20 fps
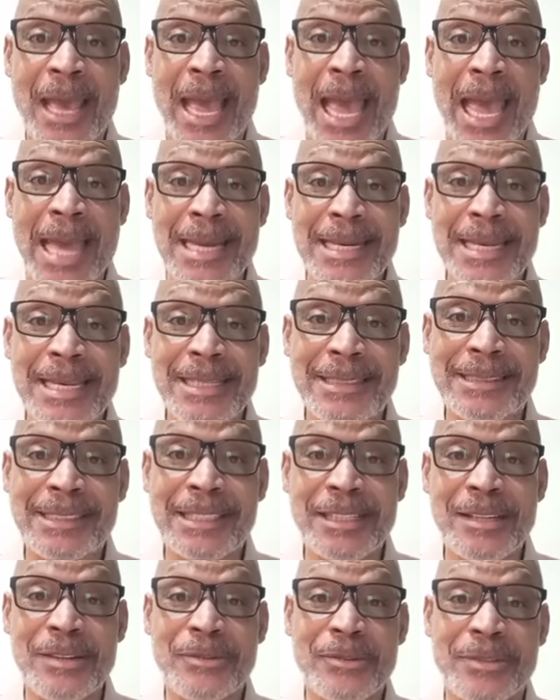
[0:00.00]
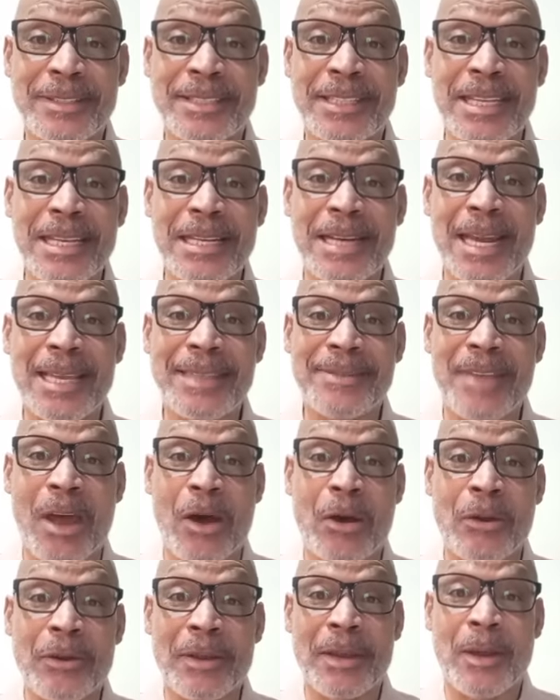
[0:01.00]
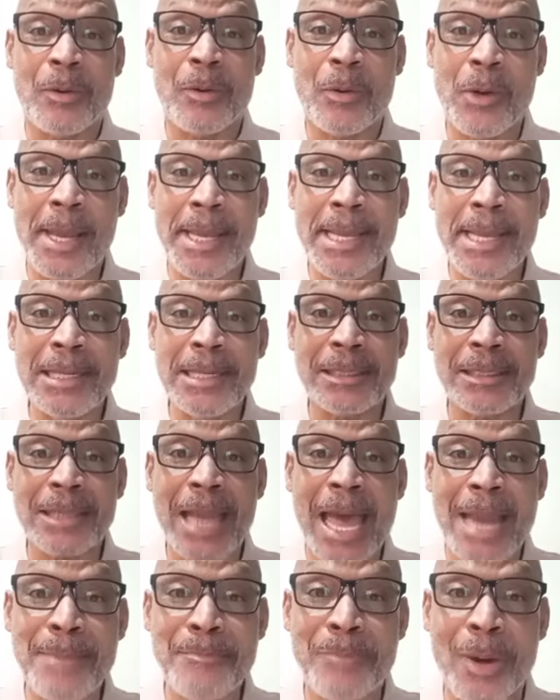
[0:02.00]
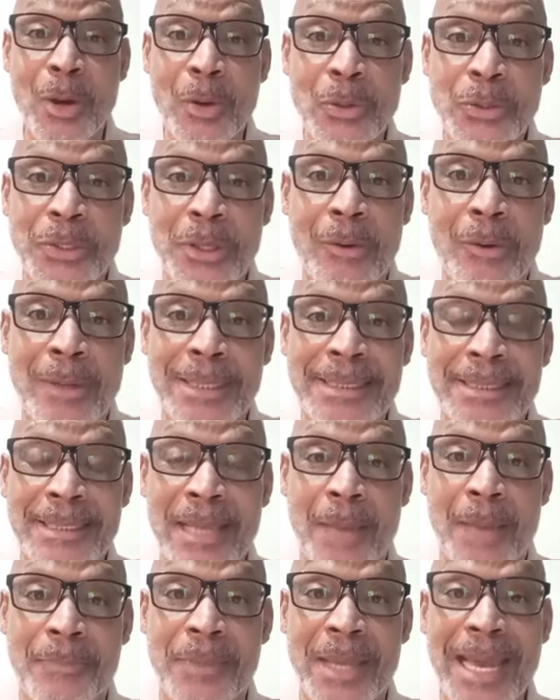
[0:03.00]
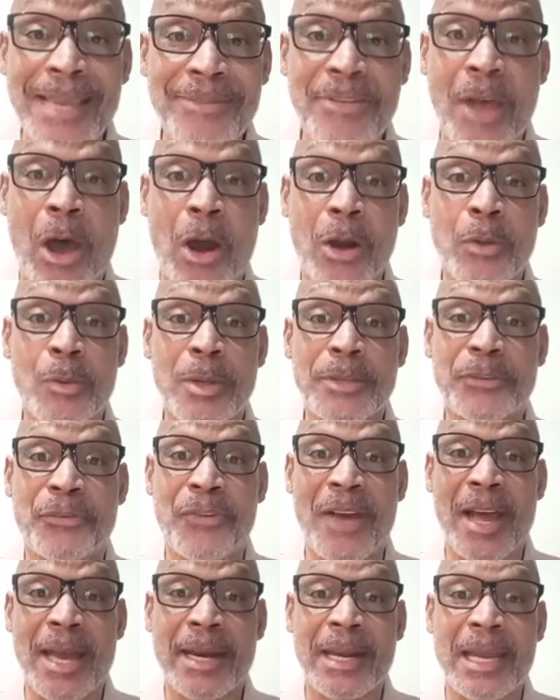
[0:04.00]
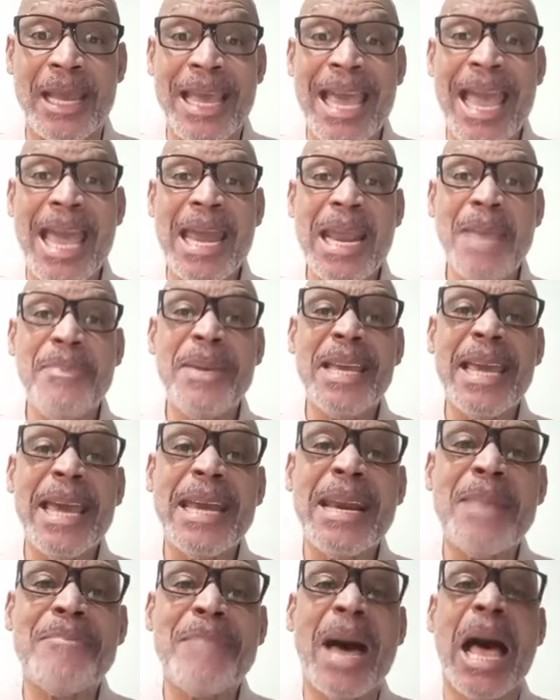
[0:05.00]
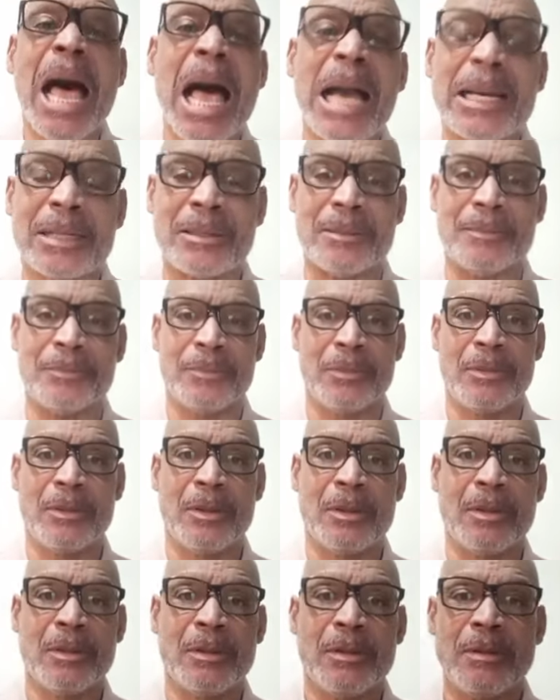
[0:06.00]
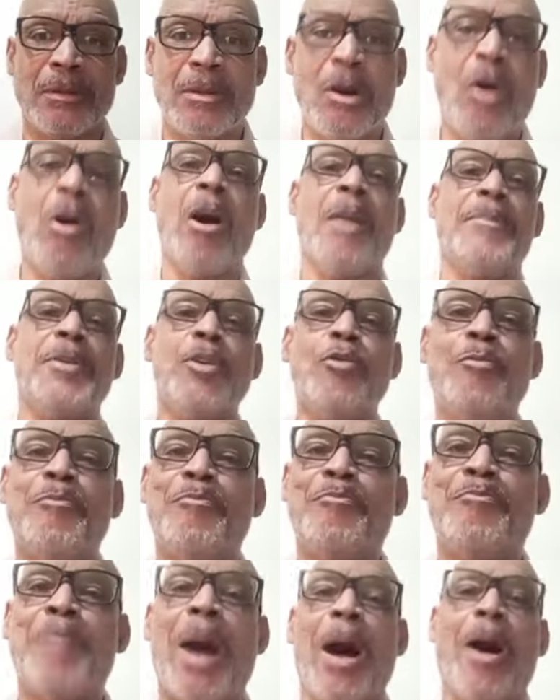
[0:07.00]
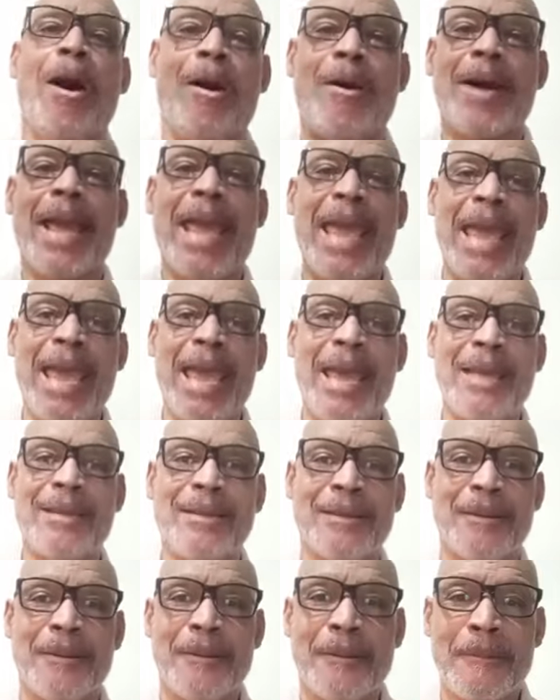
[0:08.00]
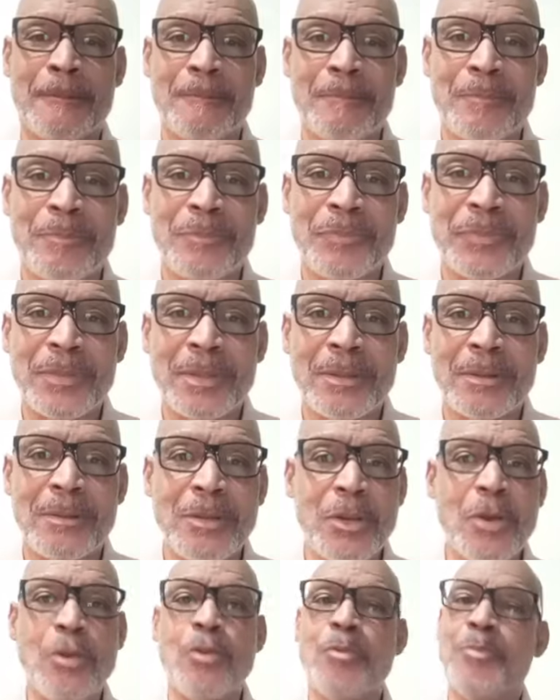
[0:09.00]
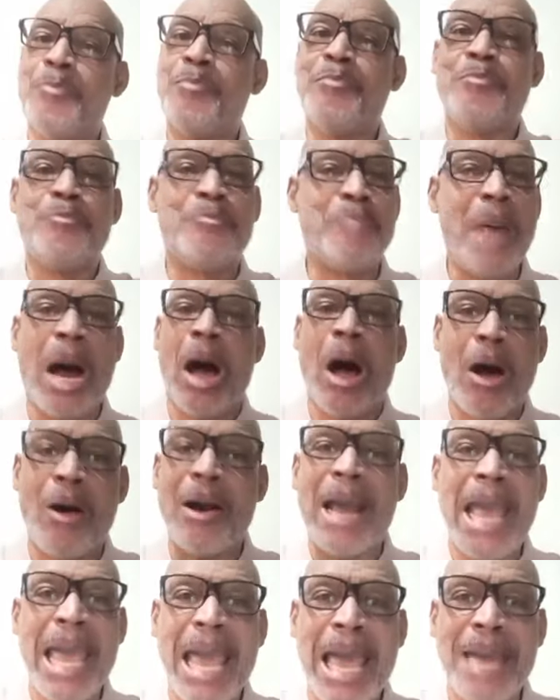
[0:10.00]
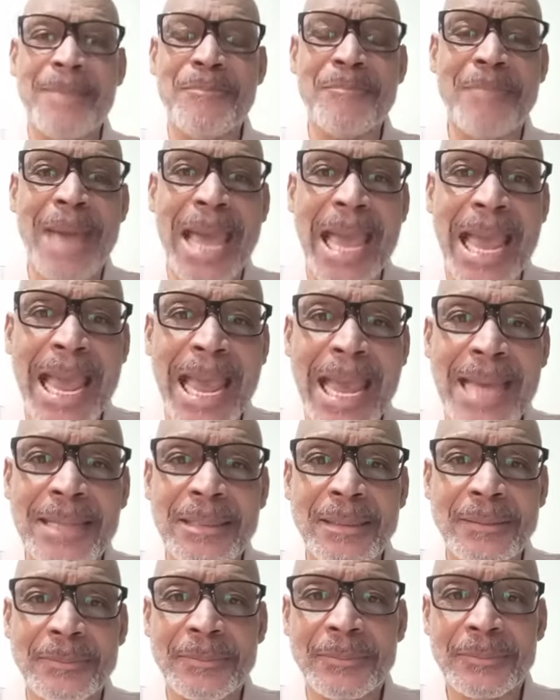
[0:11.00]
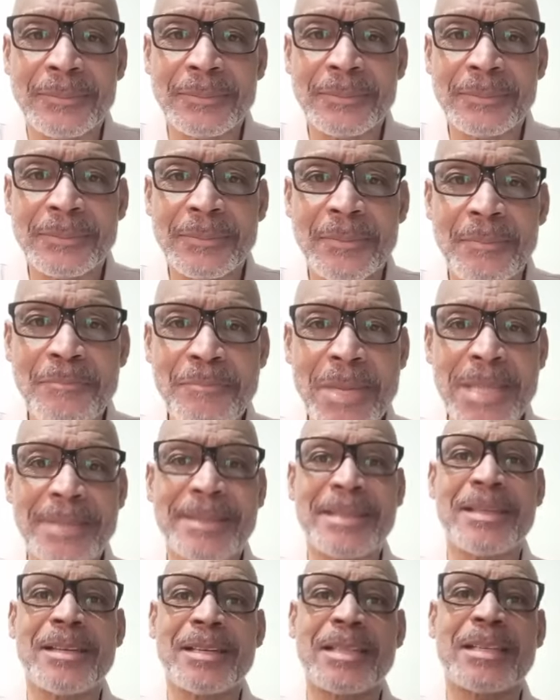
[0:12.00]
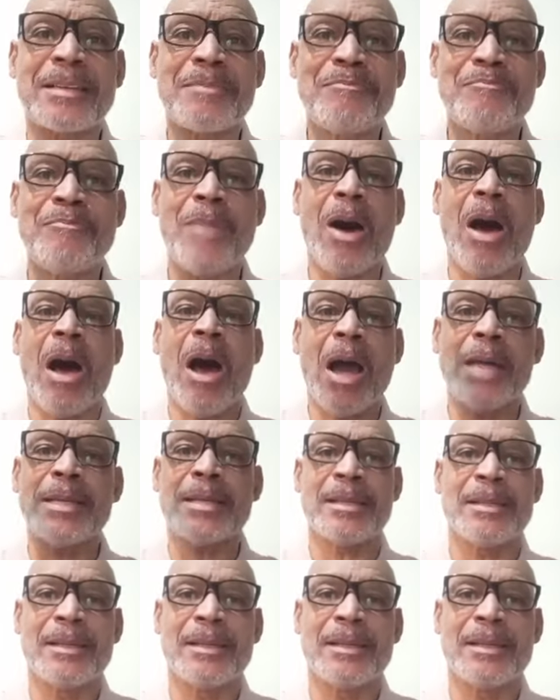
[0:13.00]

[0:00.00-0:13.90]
And these children seen, they thought, well, he looked like Bozo or something. They thought it was funny. And they began to mock him. Go up, you bald head. You bald head man. Mr. Smart.